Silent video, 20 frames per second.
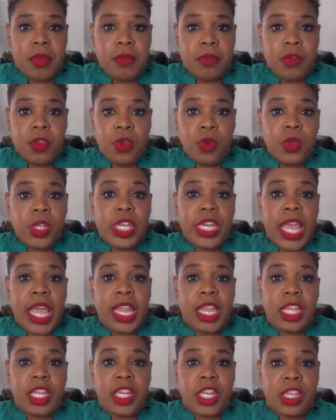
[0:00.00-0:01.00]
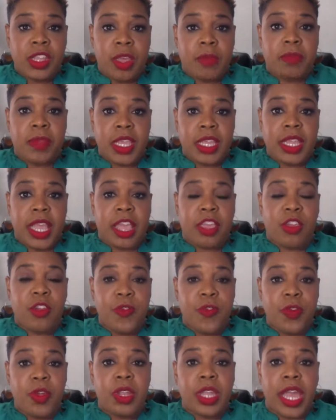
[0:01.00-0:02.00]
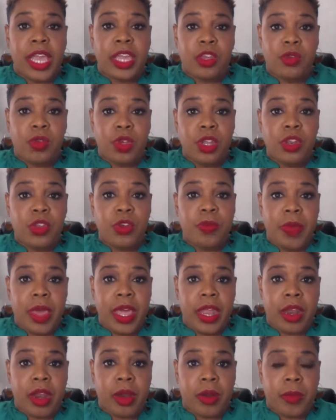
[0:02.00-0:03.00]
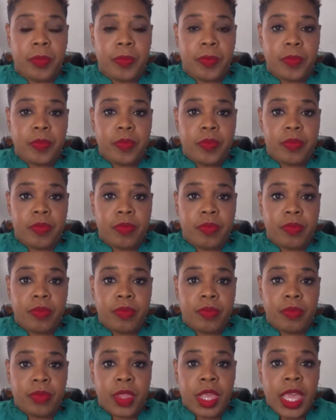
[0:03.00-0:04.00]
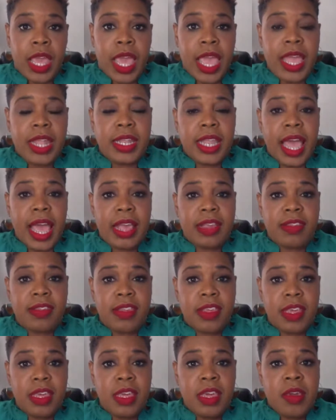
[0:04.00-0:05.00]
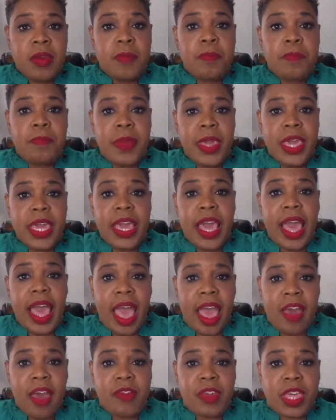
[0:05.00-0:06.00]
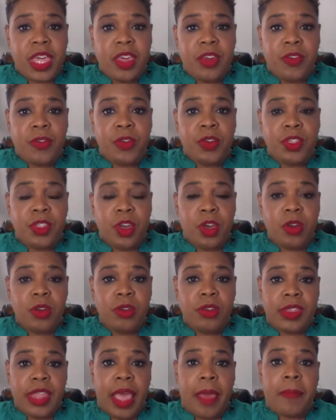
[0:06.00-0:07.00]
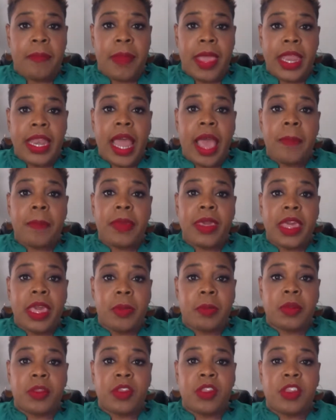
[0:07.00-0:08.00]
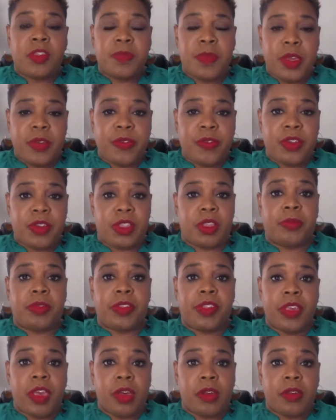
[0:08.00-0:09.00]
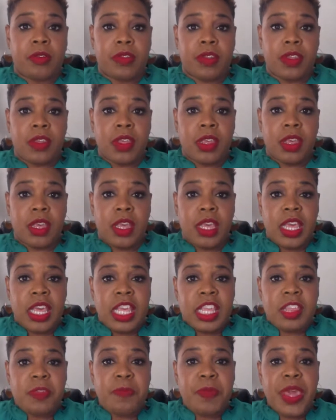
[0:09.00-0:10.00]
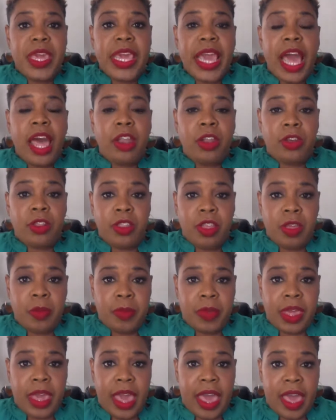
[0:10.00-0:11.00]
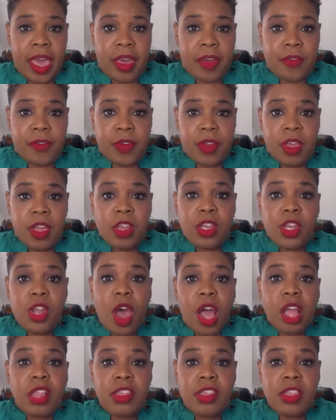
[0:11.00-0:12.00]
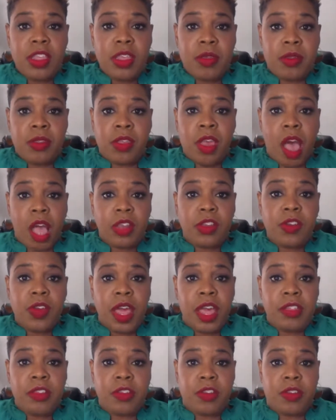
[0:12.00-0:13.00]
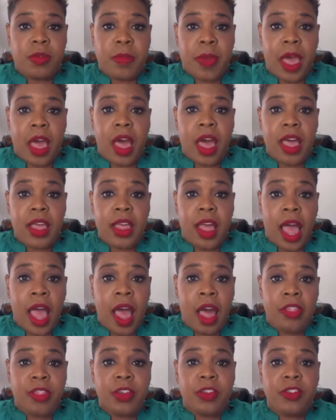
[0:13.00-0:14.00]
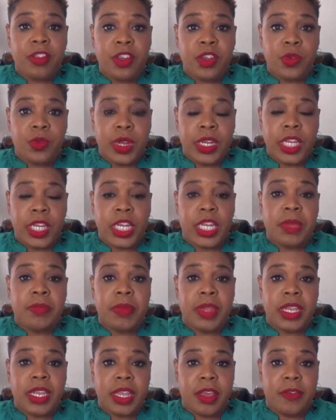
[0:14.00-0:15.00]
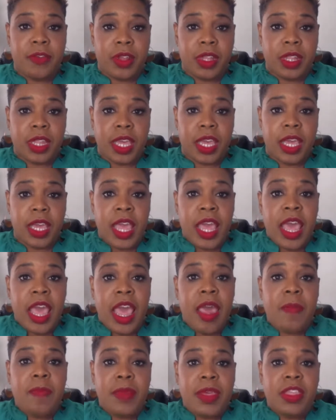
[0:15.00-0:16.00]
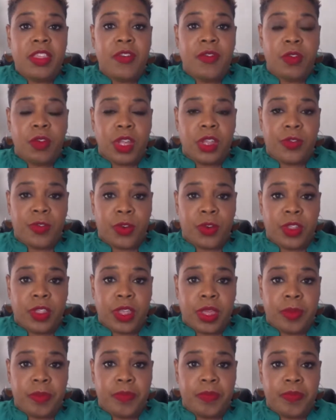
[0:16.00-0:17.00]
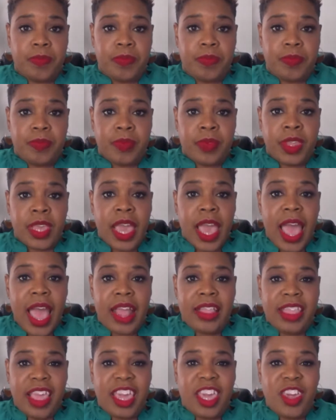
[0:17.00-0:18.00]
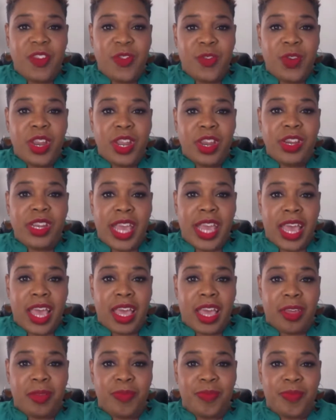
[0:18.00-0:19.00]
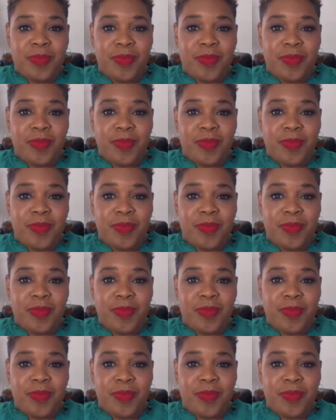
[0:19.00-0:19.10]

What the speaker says: You challenge something that you feel like you can do better. And lastly, be an advocate for those that may not be able to speak for themselves. Speak out on their behalf. Talk to others about how their situation can be differently, and be the voice for them. I thank you for your time.